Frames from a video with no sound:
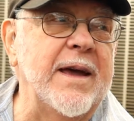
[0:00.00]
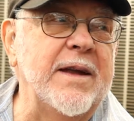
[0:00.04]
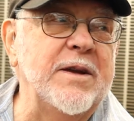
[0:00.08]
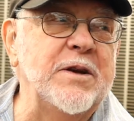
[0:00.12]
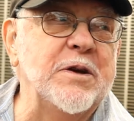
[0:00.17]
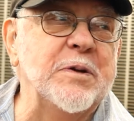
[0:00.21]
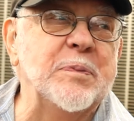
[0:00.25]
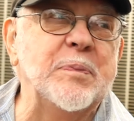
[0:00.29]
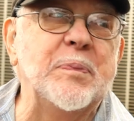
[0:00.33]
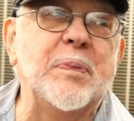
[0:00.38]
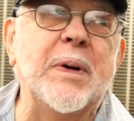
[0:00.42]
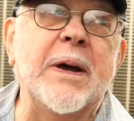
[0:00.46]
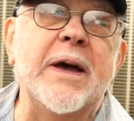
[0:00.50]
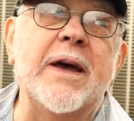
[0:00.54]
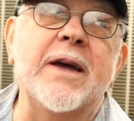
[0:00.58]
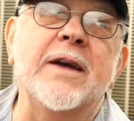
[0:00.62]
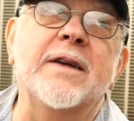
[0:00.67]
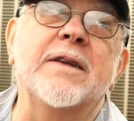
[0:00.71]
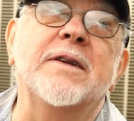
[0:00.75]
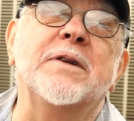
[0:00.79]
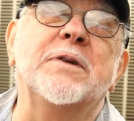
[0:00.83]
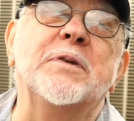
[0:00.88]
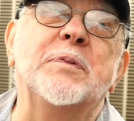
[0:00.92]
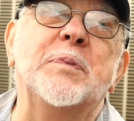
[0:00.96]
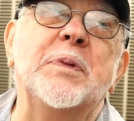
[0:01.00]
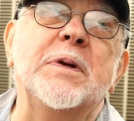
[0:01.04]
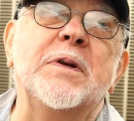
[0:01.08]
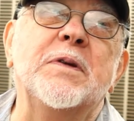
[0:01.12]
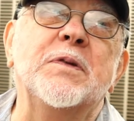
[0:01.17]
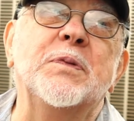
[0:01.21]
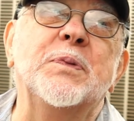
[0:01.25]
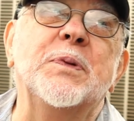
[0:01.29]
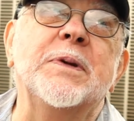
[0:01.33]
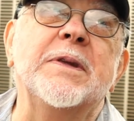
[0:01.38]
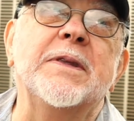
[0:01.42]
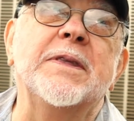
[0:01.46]
And you're paying those
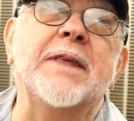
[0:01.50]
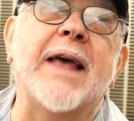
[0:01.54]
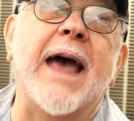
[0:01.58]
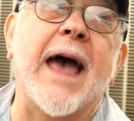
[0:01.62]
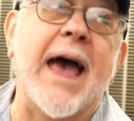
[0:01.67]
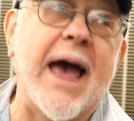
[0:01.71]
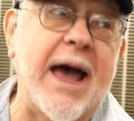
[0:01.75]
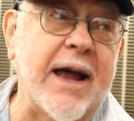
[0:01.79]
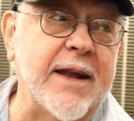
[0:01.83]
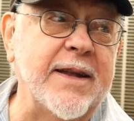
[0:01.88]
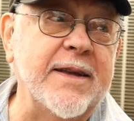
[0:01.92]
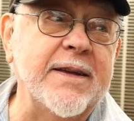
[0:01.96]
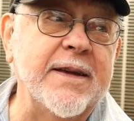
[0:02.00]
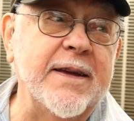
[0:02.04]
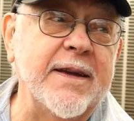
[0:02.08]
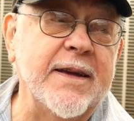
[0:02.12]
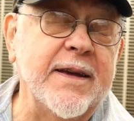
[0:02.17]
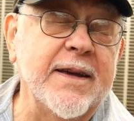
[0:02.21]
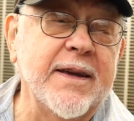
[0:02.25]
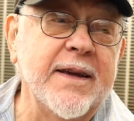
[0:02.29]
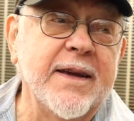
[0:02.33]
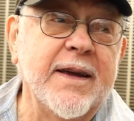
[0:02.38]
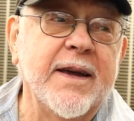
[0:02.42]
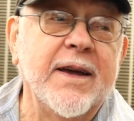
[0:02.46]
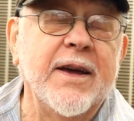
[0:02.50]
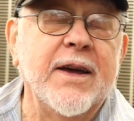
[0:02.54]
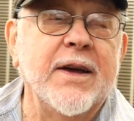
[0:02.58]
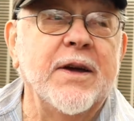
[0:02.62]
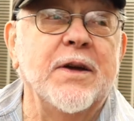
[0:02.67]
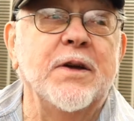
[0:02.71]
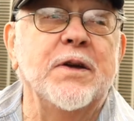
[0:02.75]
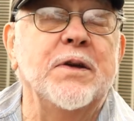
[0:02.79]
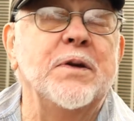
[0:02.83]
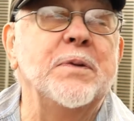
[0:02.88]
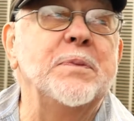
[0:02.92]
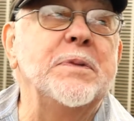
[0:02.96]
bills with acting?
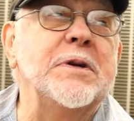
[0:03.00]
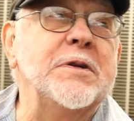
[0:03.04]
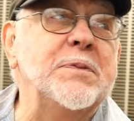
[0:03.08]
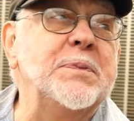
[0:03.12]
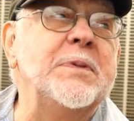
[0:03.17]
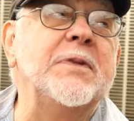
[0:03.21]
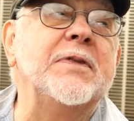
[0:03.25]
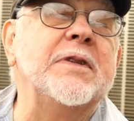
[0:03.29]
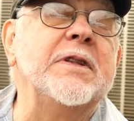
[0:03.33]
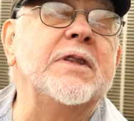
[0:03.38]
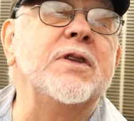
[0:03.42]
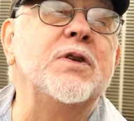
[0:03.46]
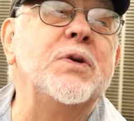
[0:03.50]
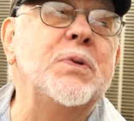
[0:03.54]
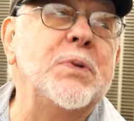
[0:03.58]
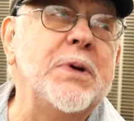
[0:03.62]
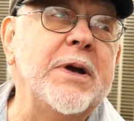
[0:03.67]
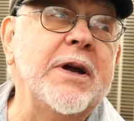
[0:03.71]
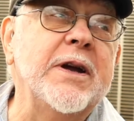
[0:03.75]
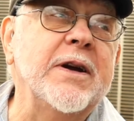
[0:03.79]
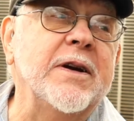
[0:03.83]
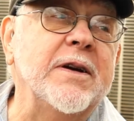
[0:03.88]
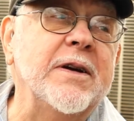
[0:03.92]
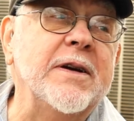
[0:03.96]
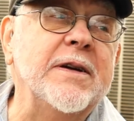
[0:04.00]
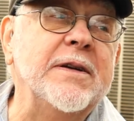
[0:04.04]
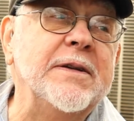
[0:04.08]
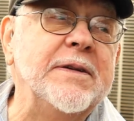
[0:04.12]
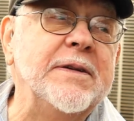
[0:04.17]
You must be new here.